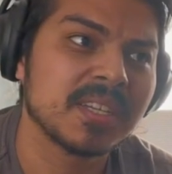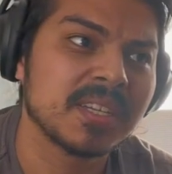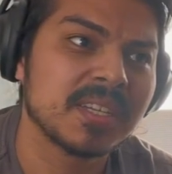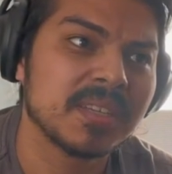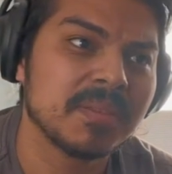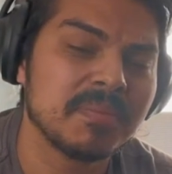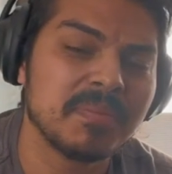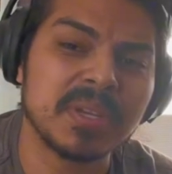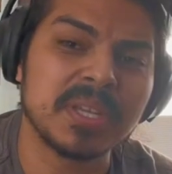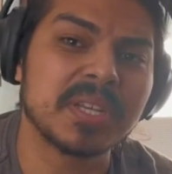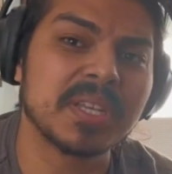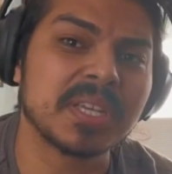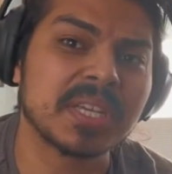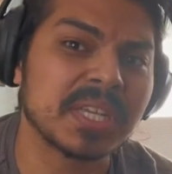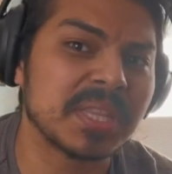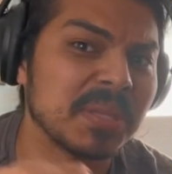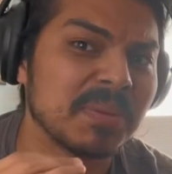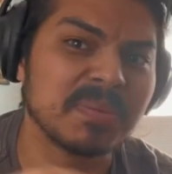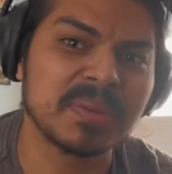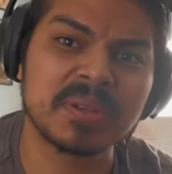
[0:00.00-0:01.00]
meeting in
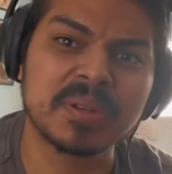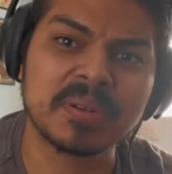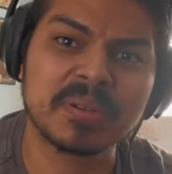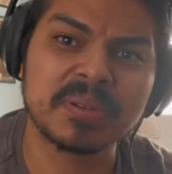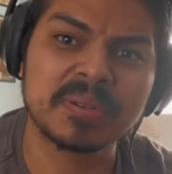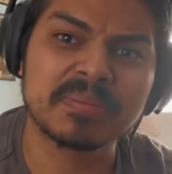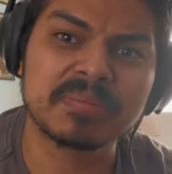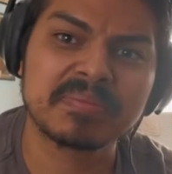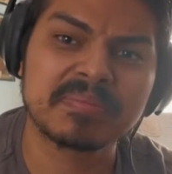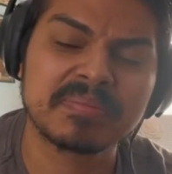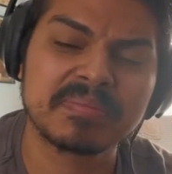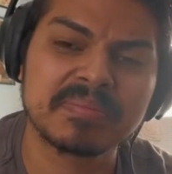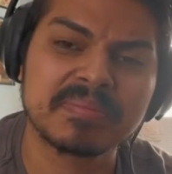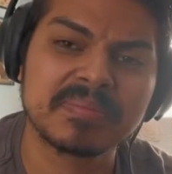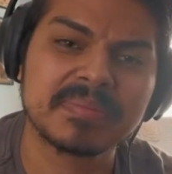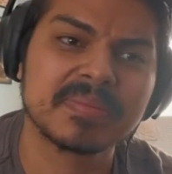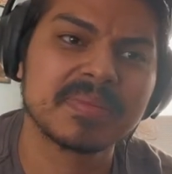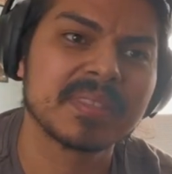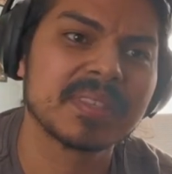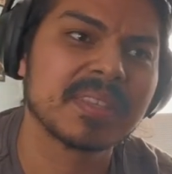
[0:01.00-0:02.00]
the middle,
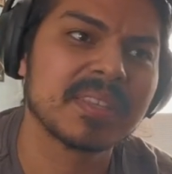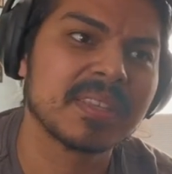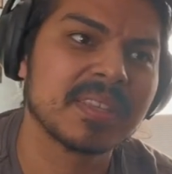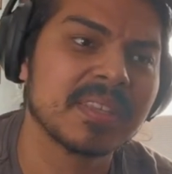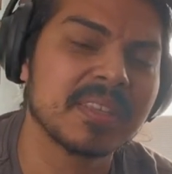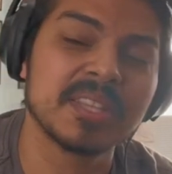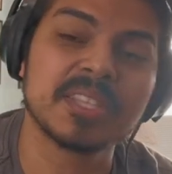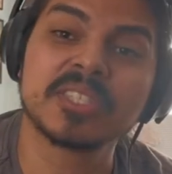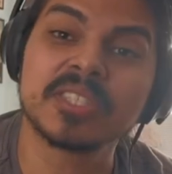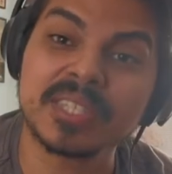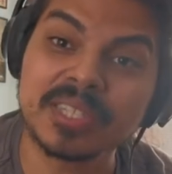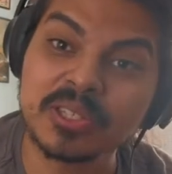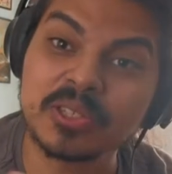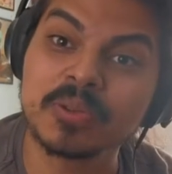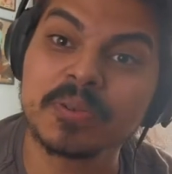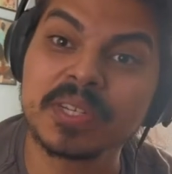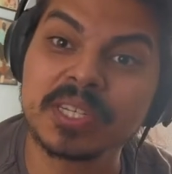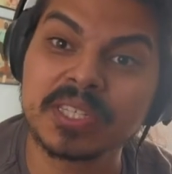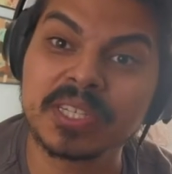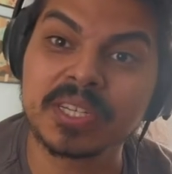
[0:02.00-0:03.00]
listening to
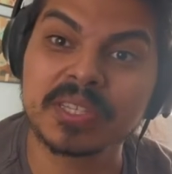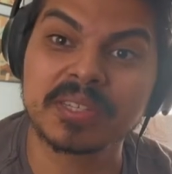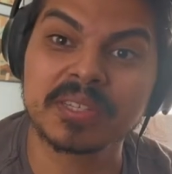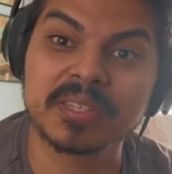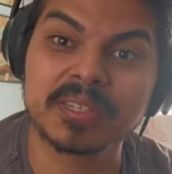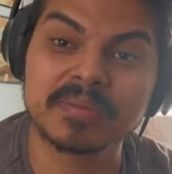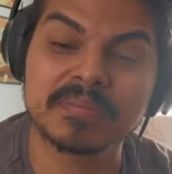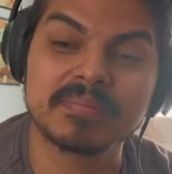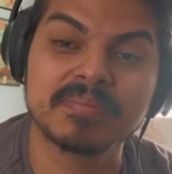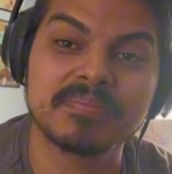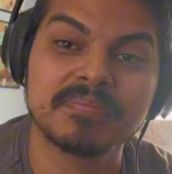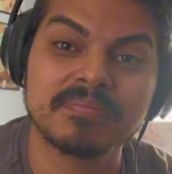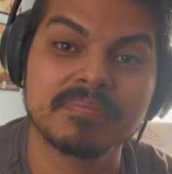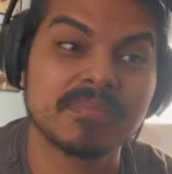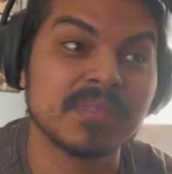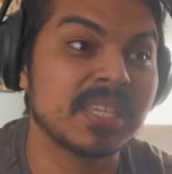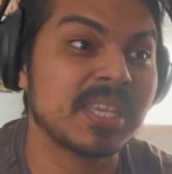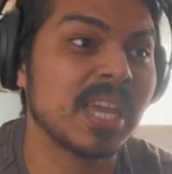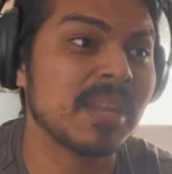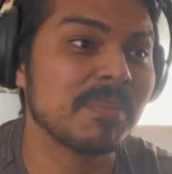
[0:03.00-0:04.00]
each other.
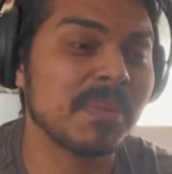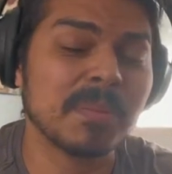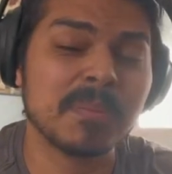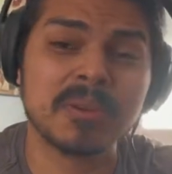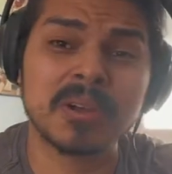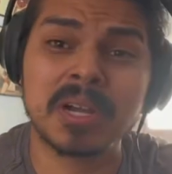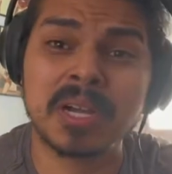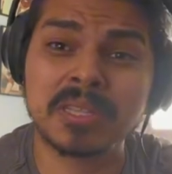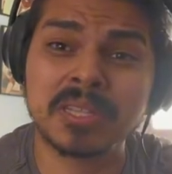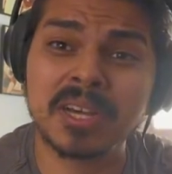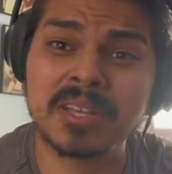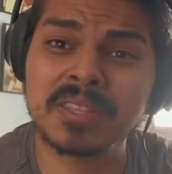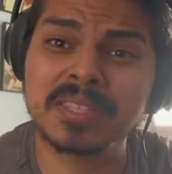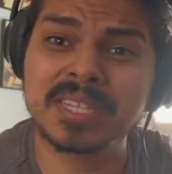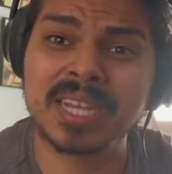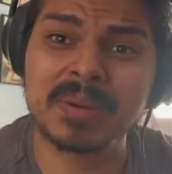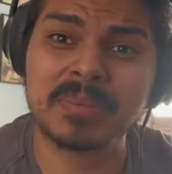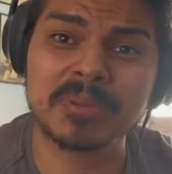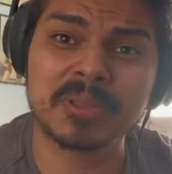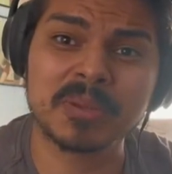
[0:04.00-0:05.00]
Again, remember, a lot of the
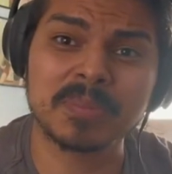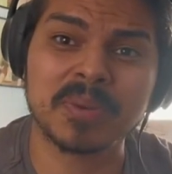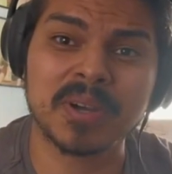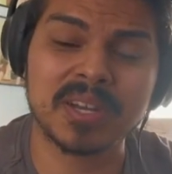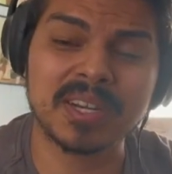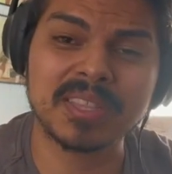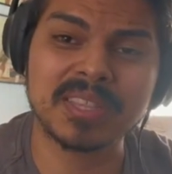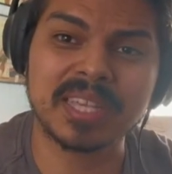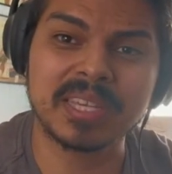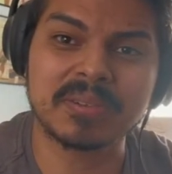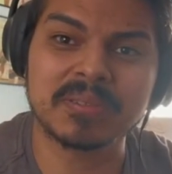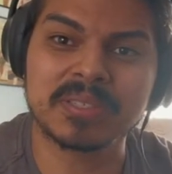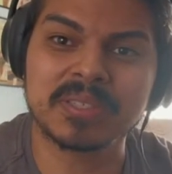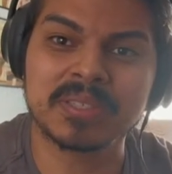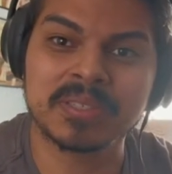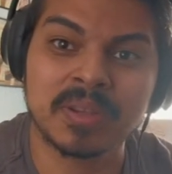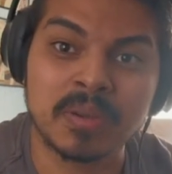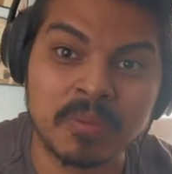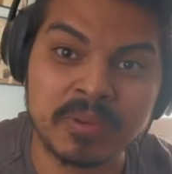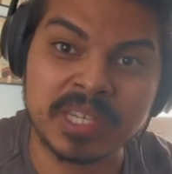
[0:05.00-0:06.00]
time with their body language,
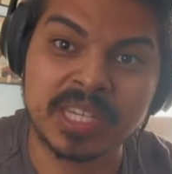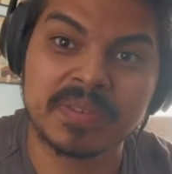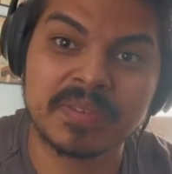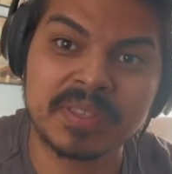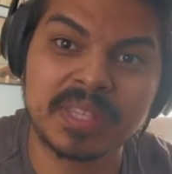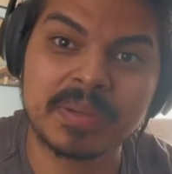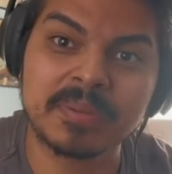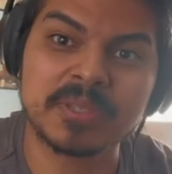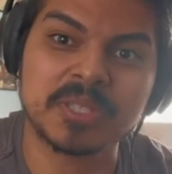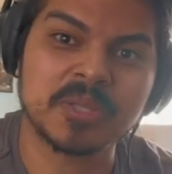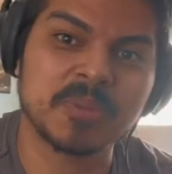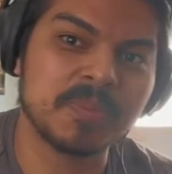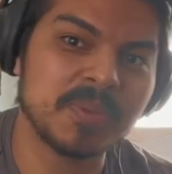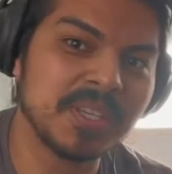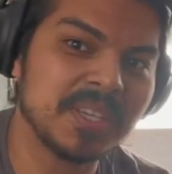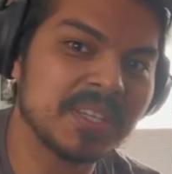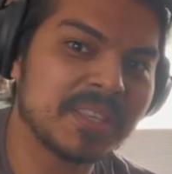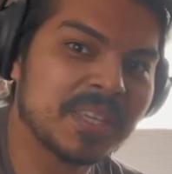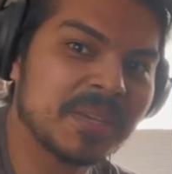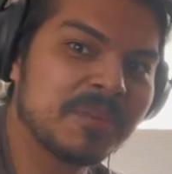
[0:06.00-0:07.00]
whenever they would
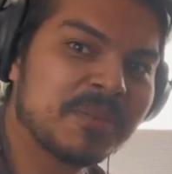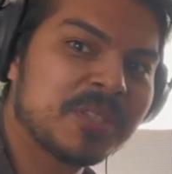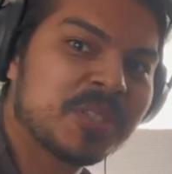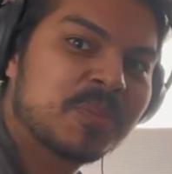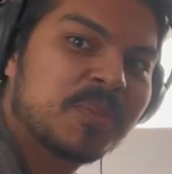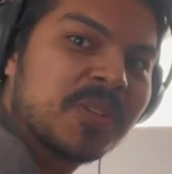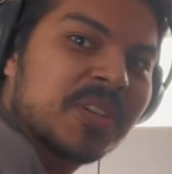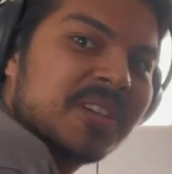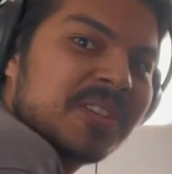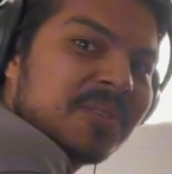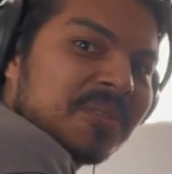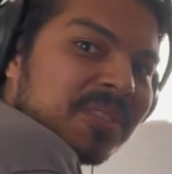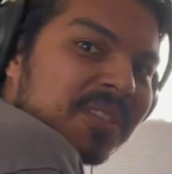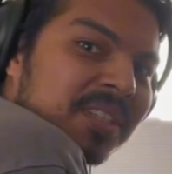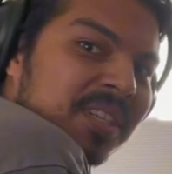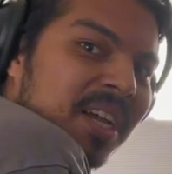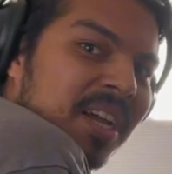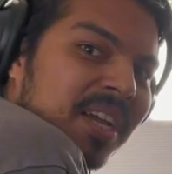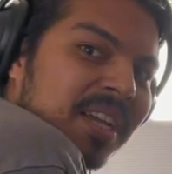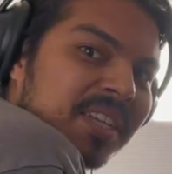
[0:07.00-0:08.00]
speak, they would just be on their
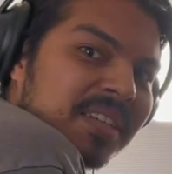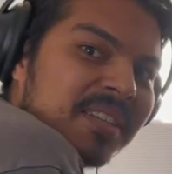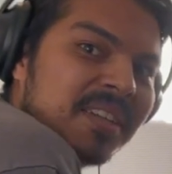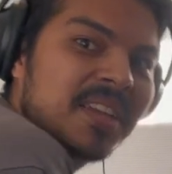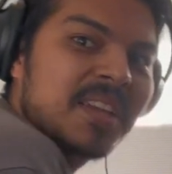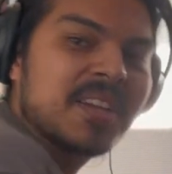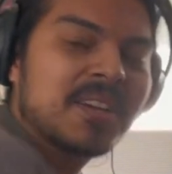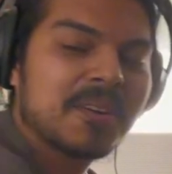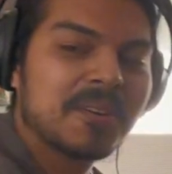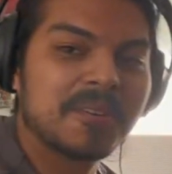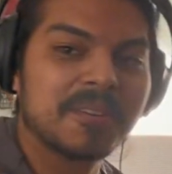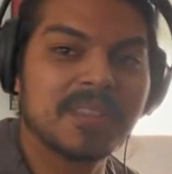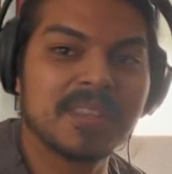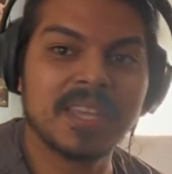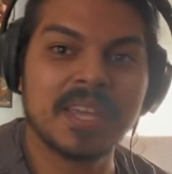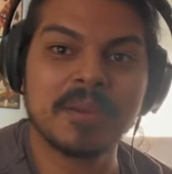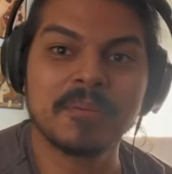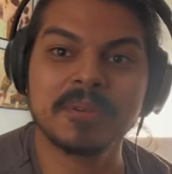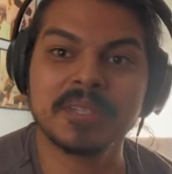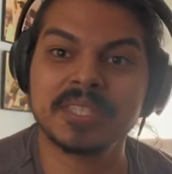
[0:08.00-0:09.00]
side or
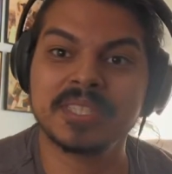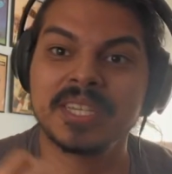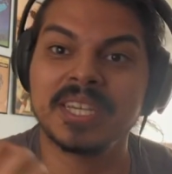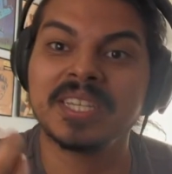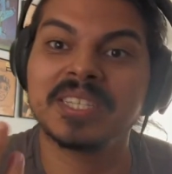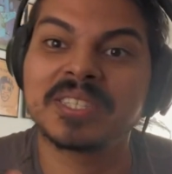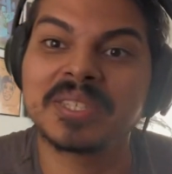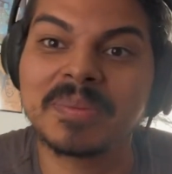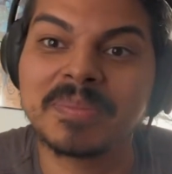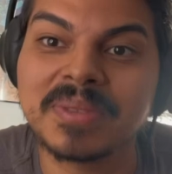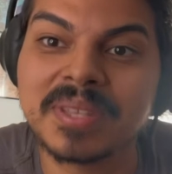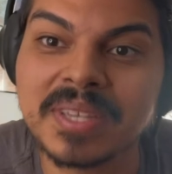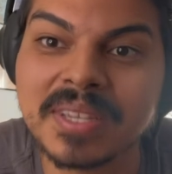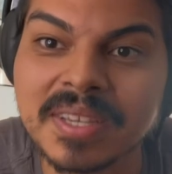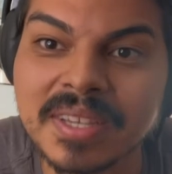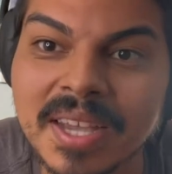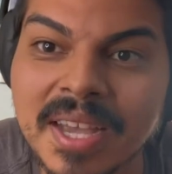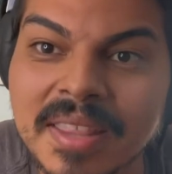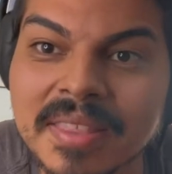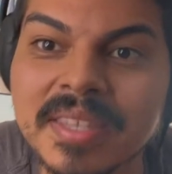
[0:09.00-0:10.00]
they would say something
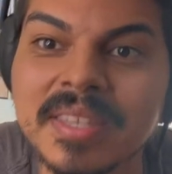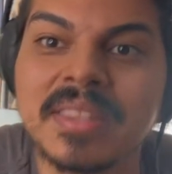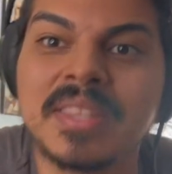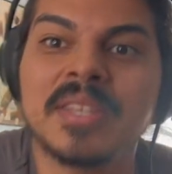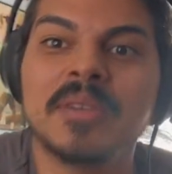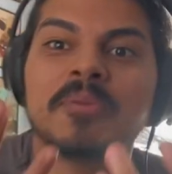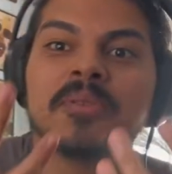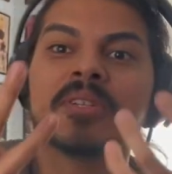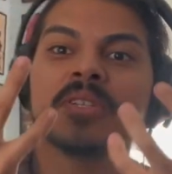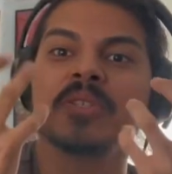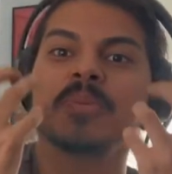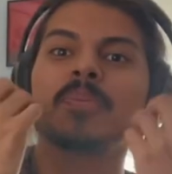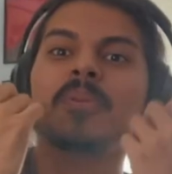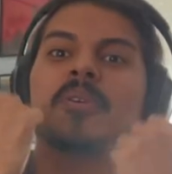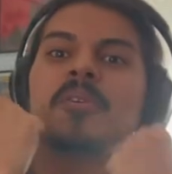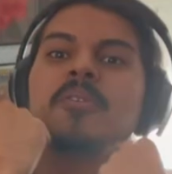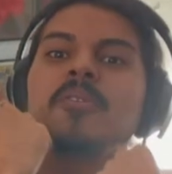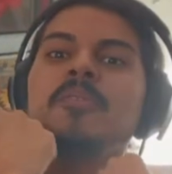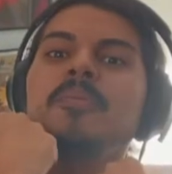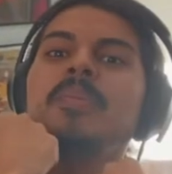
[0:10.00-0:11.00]
and then they would just
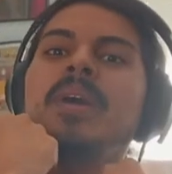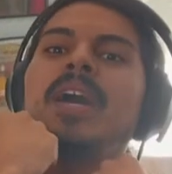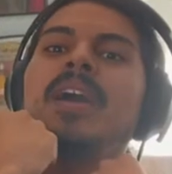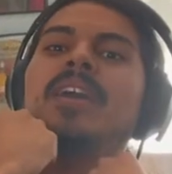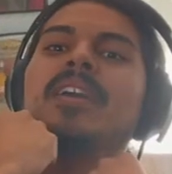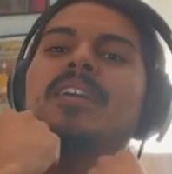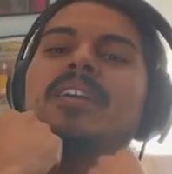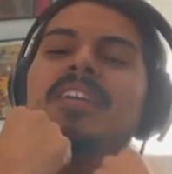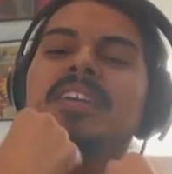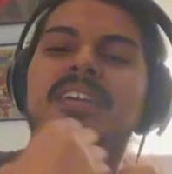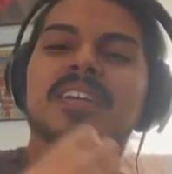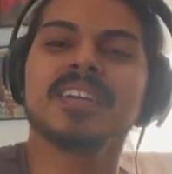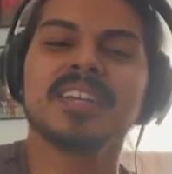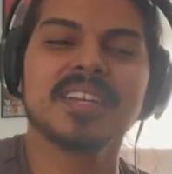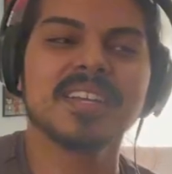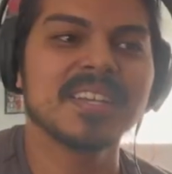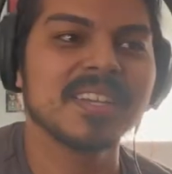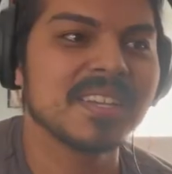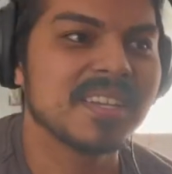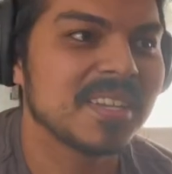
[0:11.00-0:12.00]
pull back.
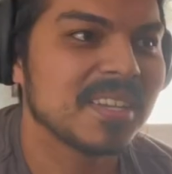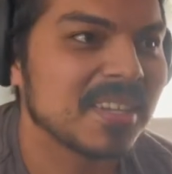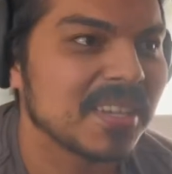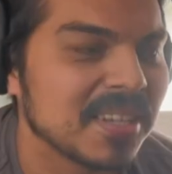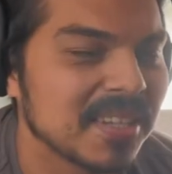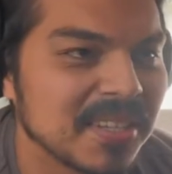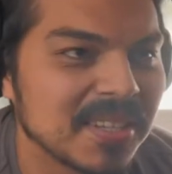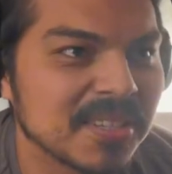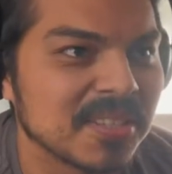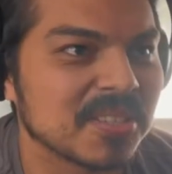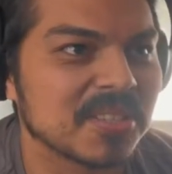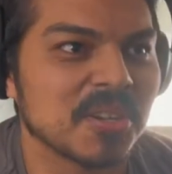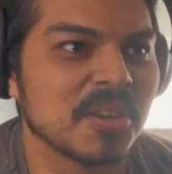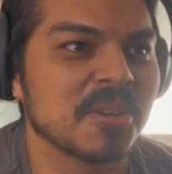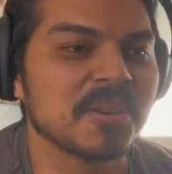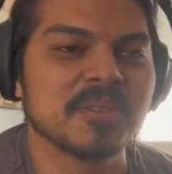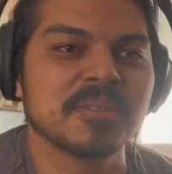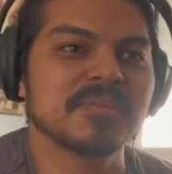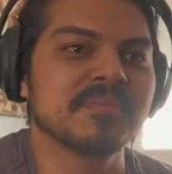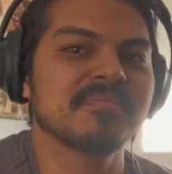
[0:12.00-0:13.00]

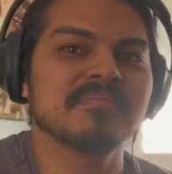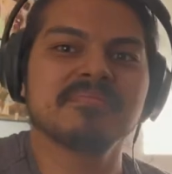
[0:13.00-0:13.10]
So